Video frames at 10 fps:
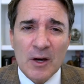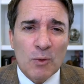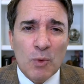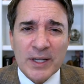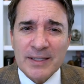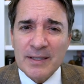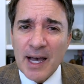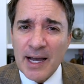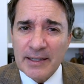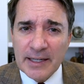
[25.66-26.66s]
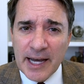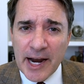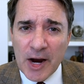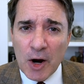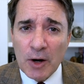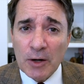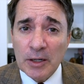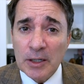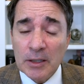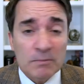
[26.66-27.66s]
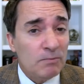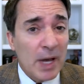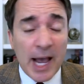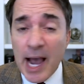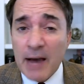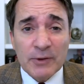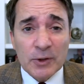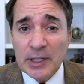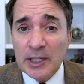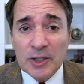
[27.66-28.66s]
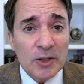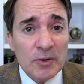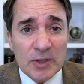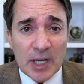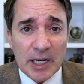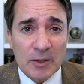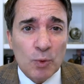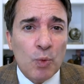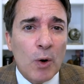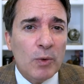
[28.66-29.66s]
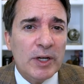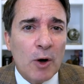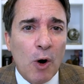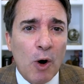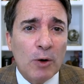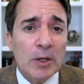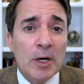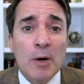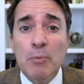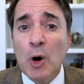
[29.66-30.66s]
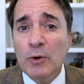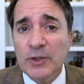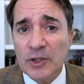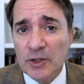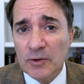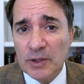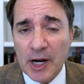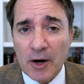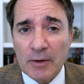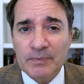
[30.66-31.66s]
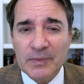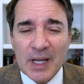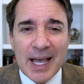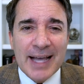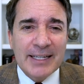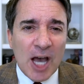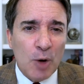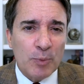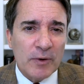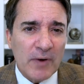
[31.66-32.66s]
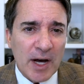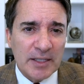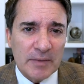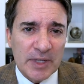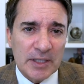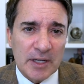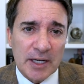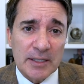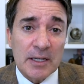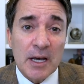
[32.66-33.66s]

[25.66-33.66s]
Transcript: What's that care after the acute setting, what we call post-acute care? To help provide some insights,